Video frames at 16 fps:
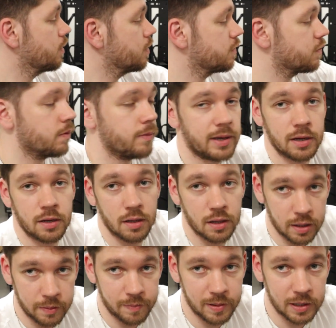So we're gonna
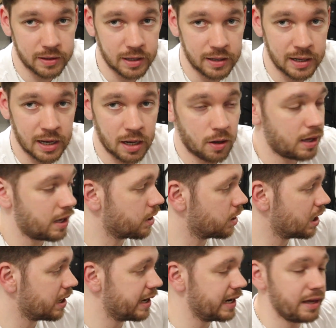unplug that now. I'm
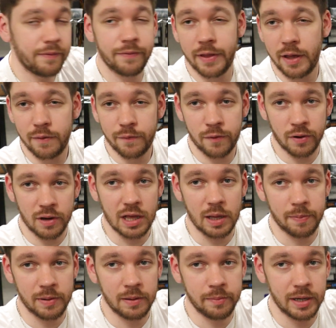gonna leave that for a
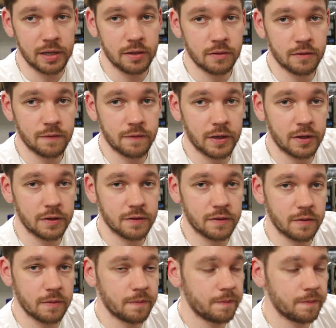couple of minutes first.